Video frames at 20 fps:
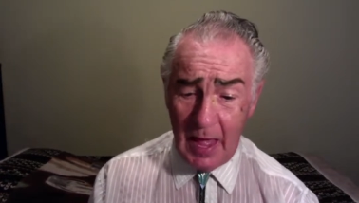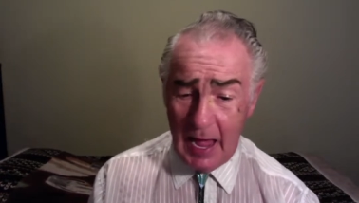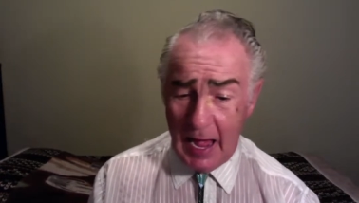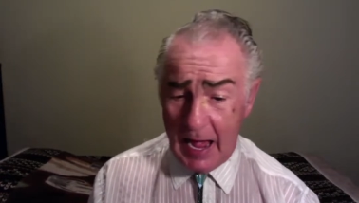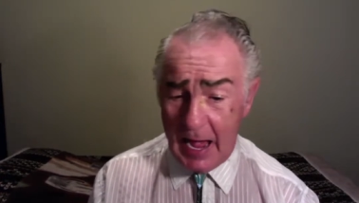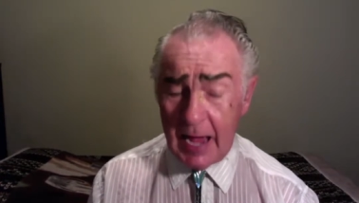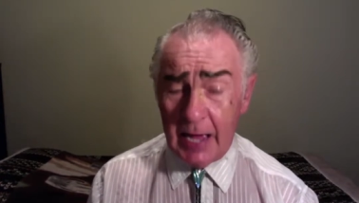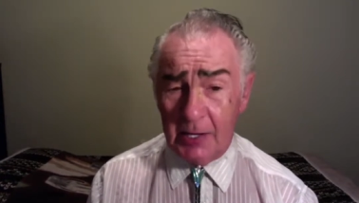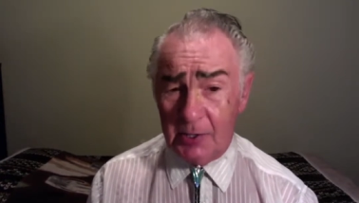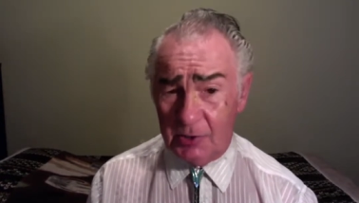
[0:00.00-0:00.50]

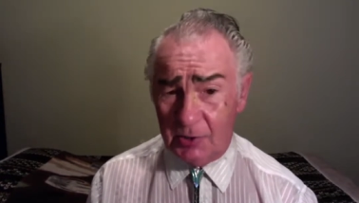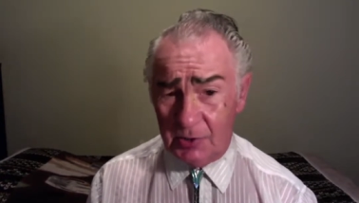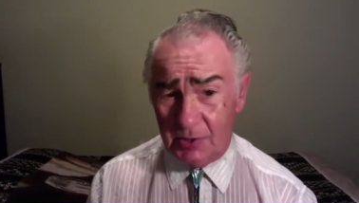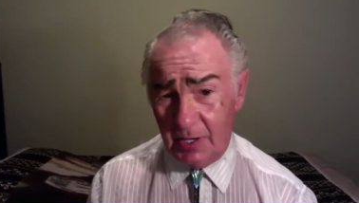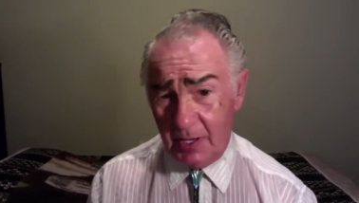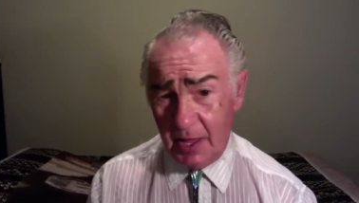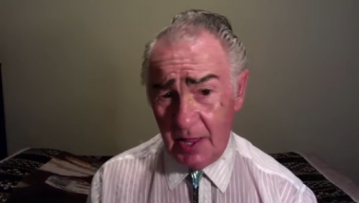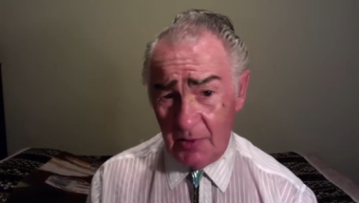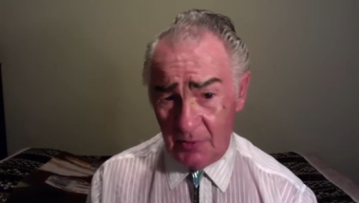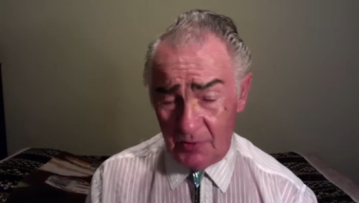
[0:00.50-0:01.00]
And
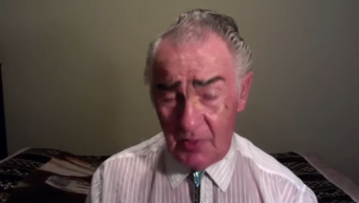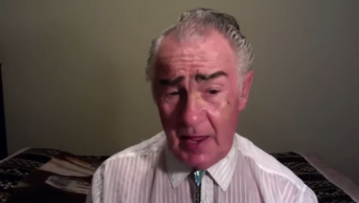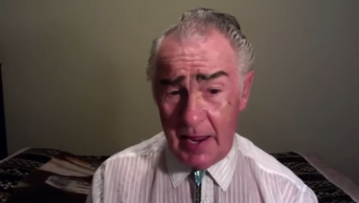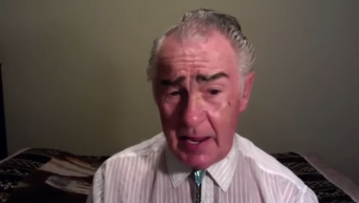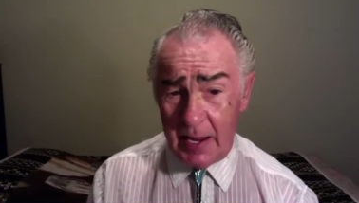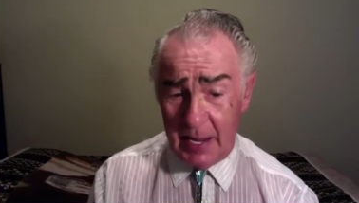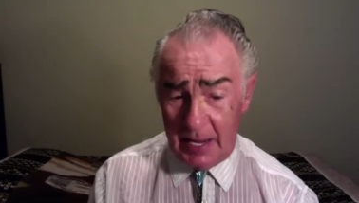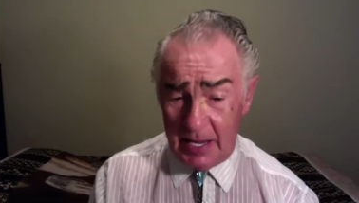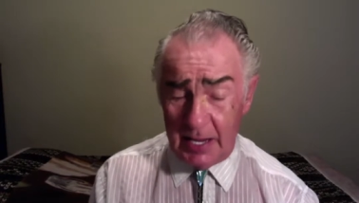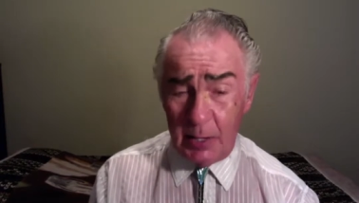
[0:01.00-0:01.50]

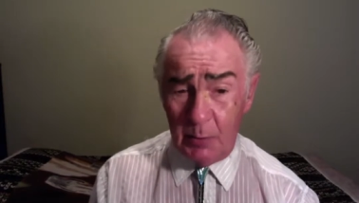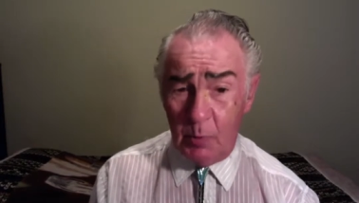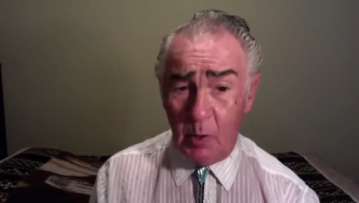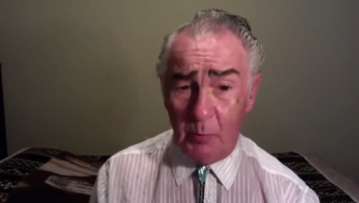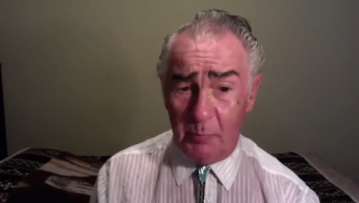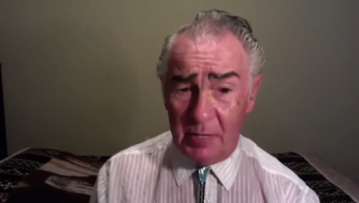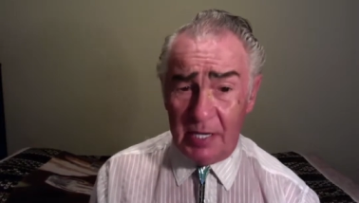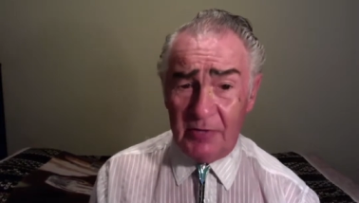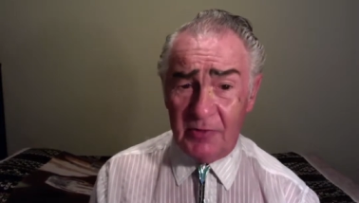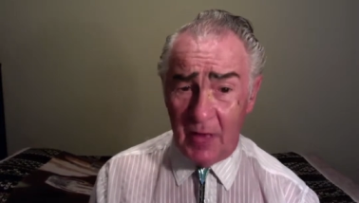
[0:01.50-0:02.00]
they, he will
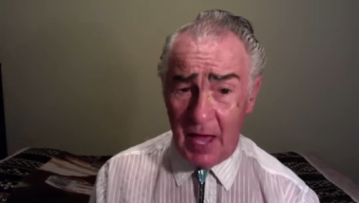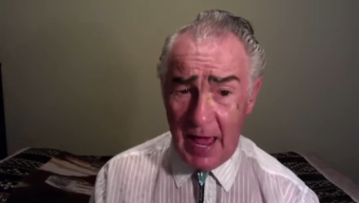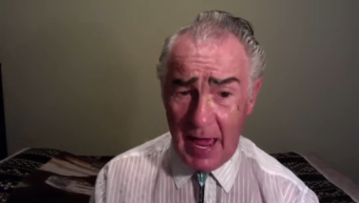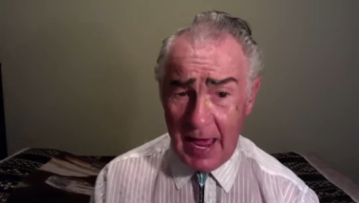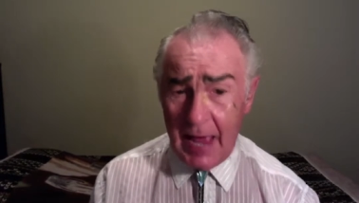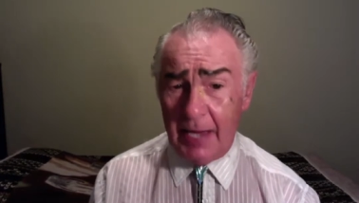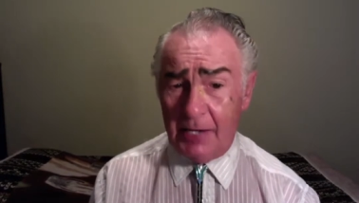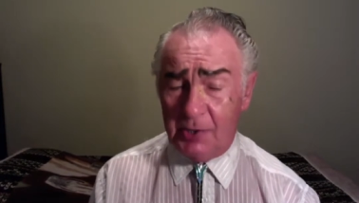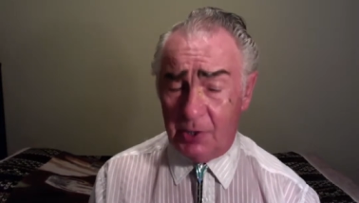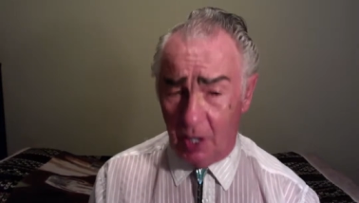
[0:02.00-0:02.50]
be the
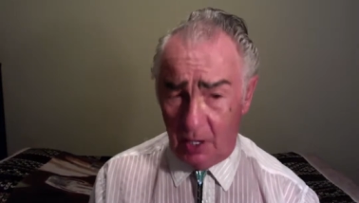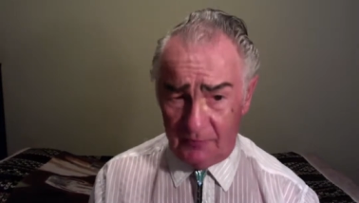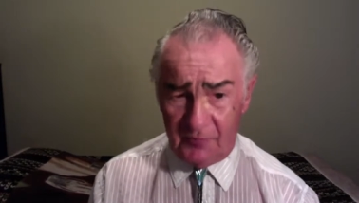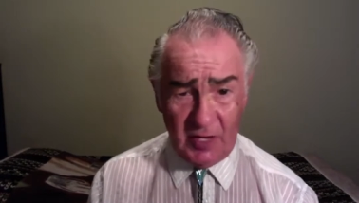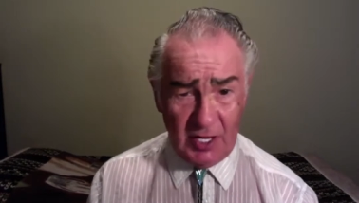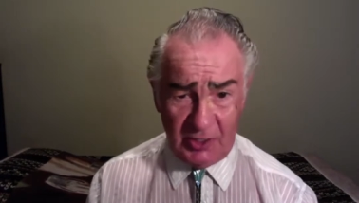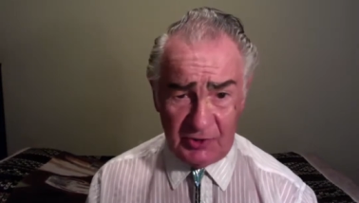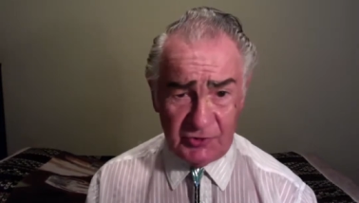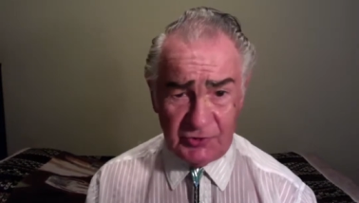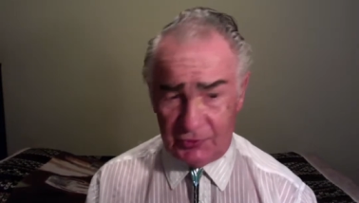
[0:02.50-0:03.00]
head of
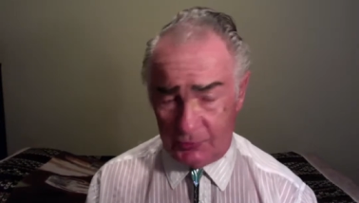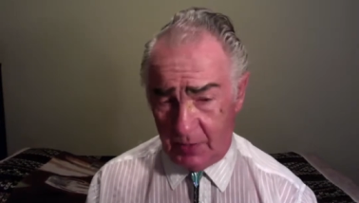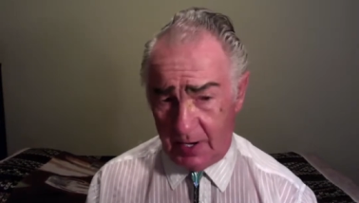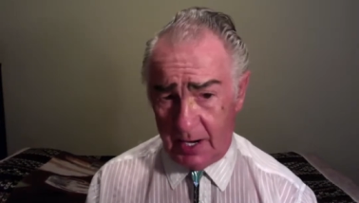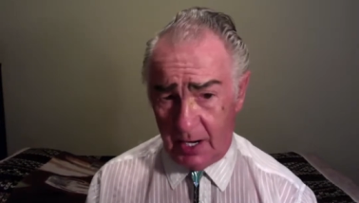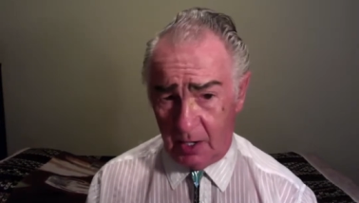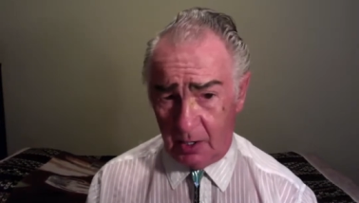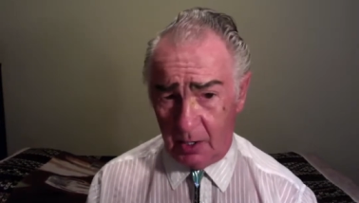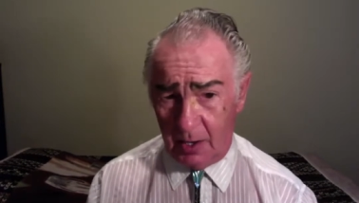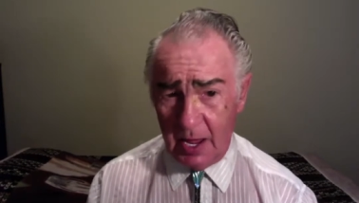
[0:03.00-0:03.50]

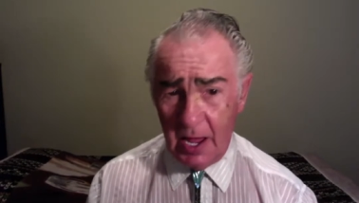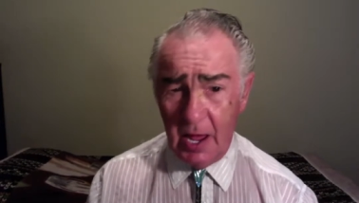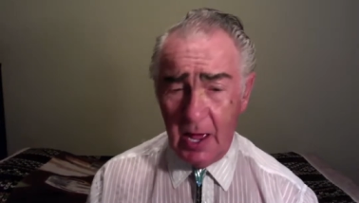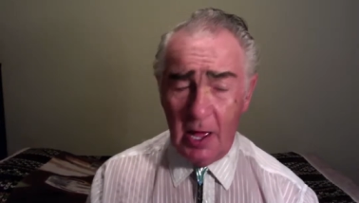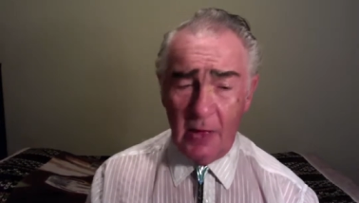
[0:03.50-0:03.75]
Israel